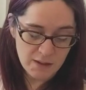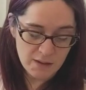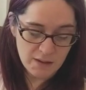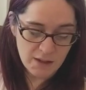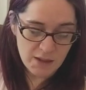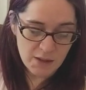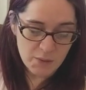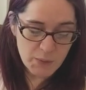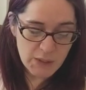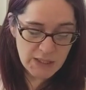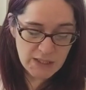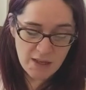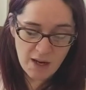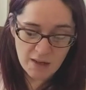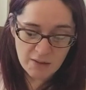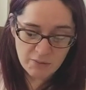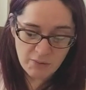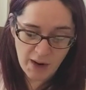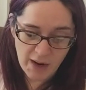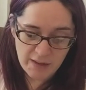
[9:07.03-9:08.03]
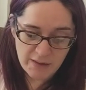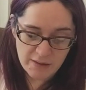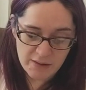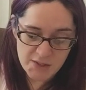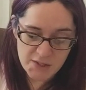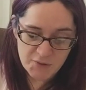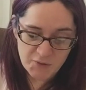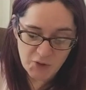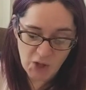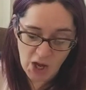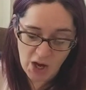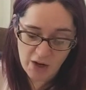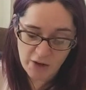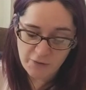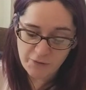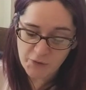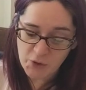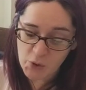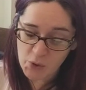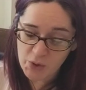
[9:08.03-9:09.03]
The 3 young riders, Flar,
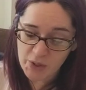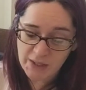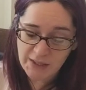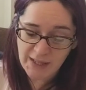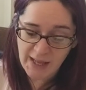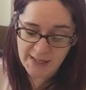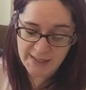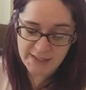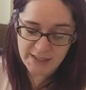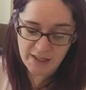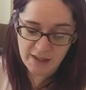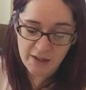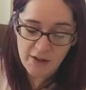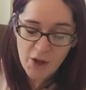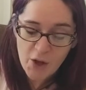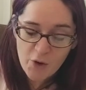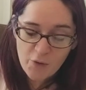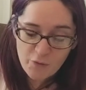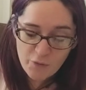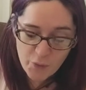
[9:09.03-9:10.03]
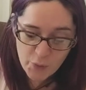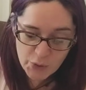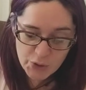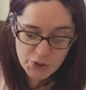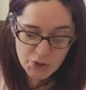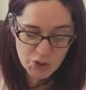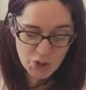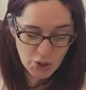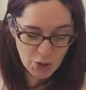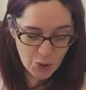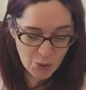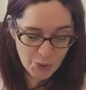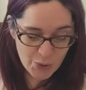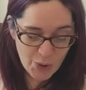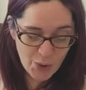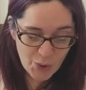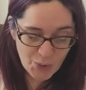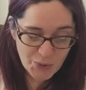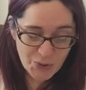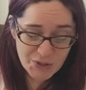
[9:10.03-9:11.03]
Fnor, and Lessa, forced the Lord
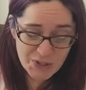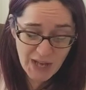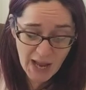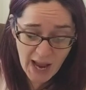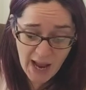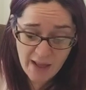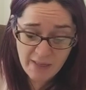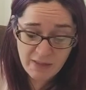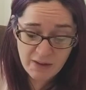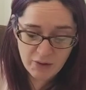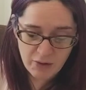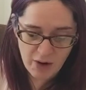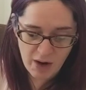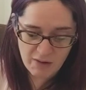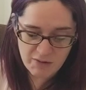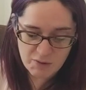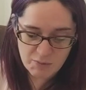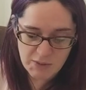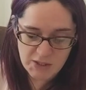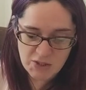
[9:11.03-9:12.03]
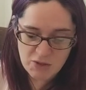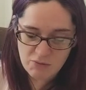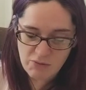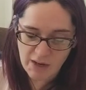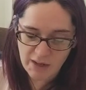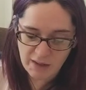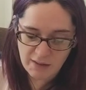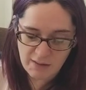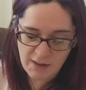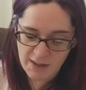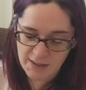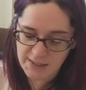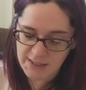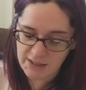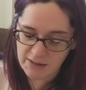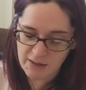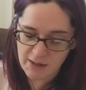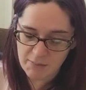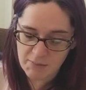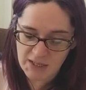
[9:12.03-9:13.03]
Holders and the craftsmen to recognize
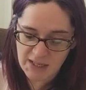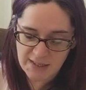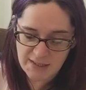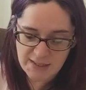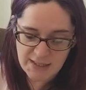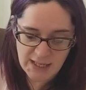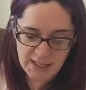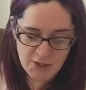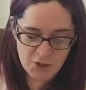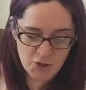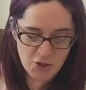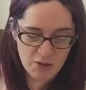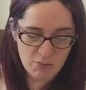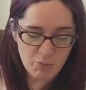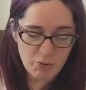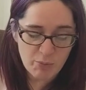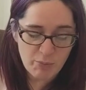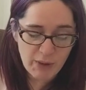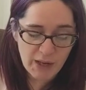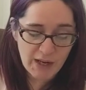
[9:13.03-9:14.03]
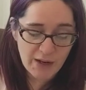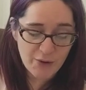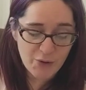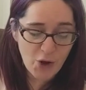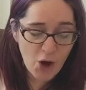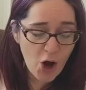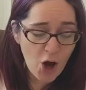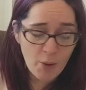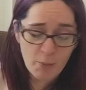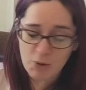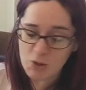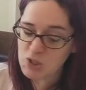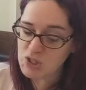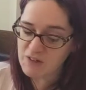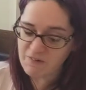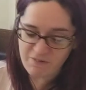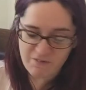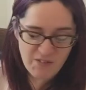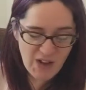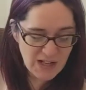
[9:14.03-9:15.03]
their imminent danger and prepare the almost
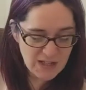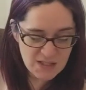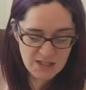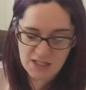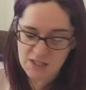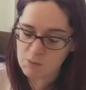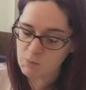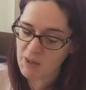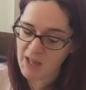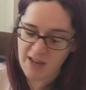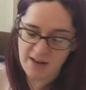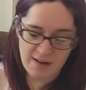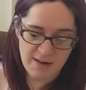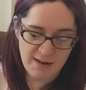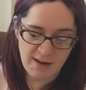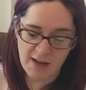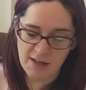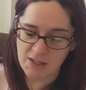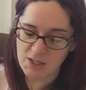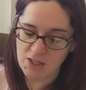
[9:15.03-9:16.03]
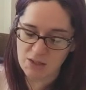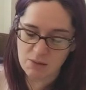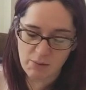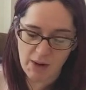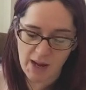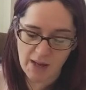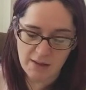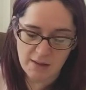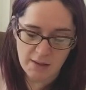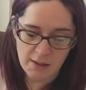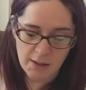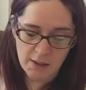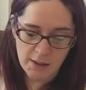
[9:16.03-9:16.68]
defenseless planet against threat.